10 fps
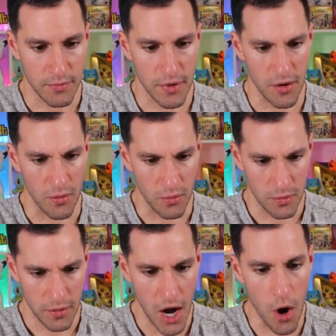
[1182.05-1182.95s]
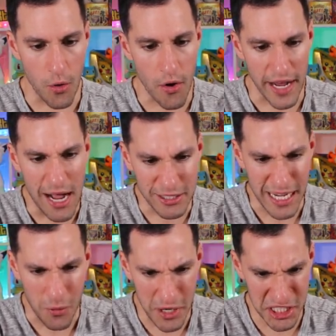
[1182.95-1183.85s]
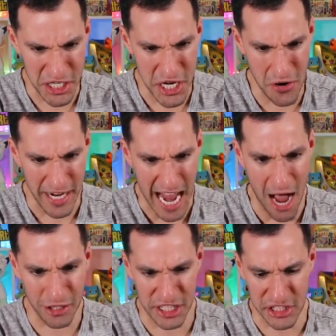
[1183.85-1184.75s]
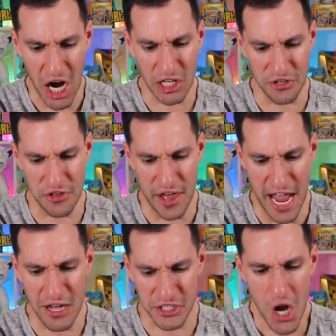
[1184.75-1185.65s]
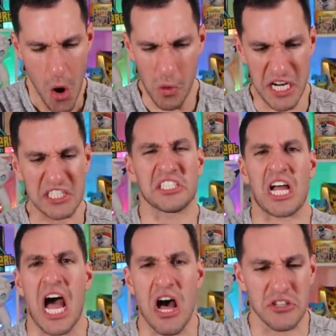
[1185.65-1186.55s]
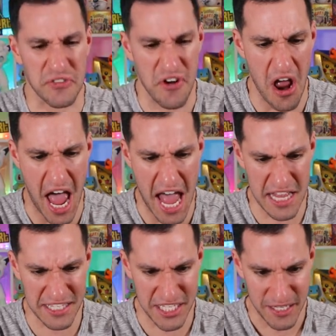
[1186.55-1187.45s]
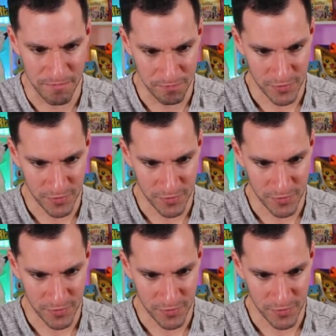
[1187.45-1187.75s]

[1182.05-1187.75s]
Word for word: Whoa, Oh, okay, I was like, what is she doing? How is she taller than the house? What is this, a house for ants?